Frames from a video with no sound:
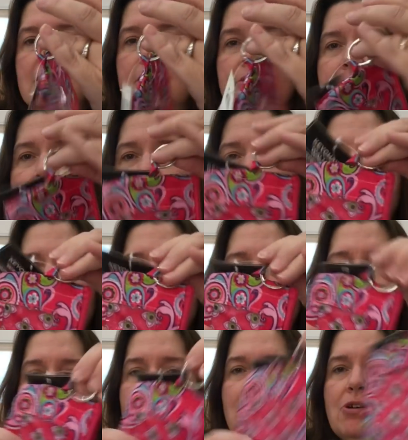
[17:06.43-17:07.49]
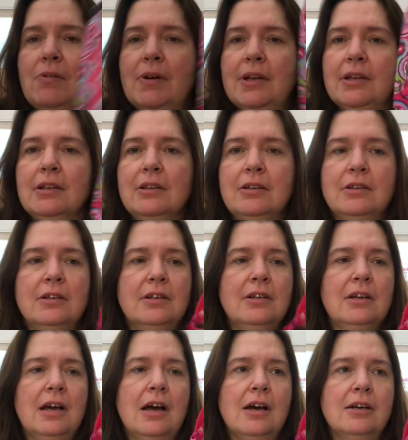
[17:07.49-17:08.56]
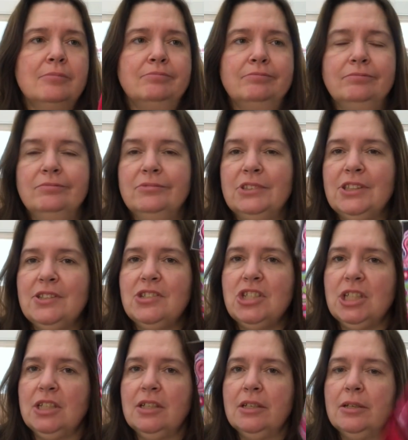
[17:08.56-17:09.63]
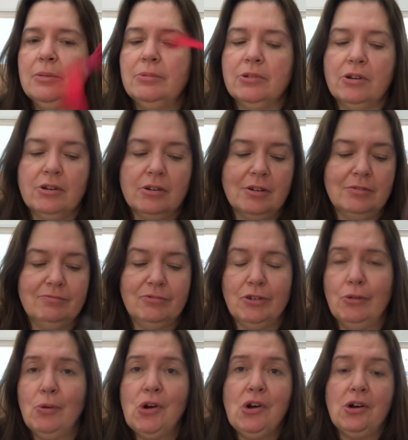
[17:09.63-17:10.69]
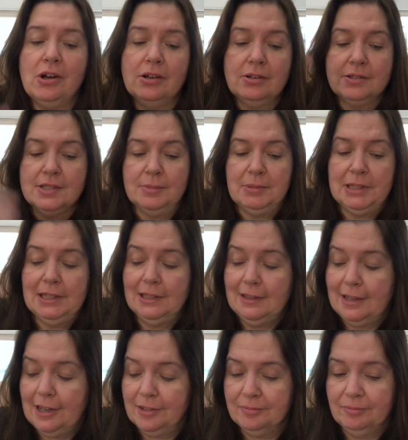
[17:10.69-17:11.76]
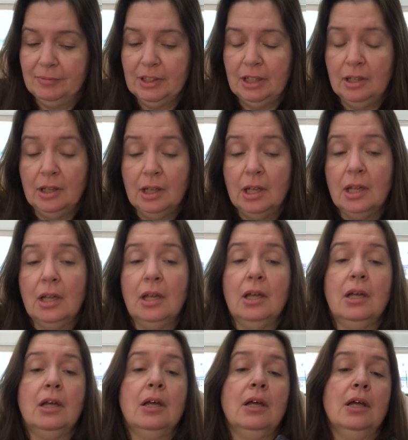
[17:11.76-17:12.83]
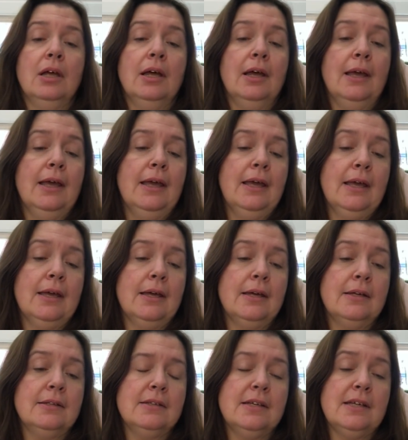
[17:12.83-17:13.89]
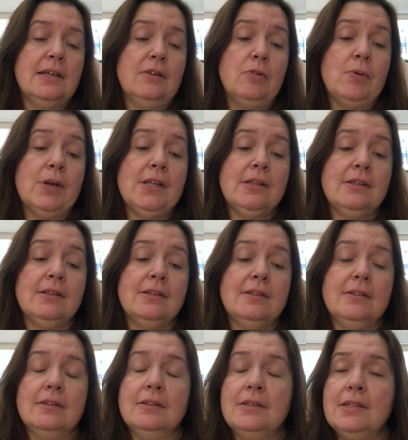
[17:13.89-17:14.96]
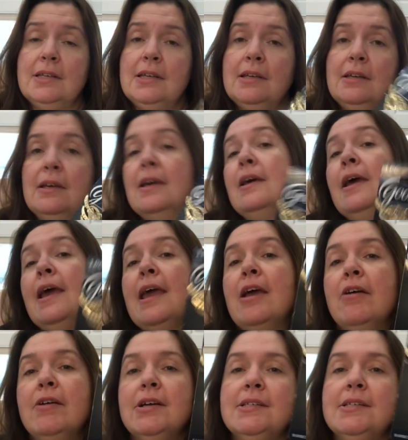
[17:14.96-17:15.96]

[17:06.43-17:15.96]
Great, you know, if you're going to the gym or out for a walk or something like that. And in the hair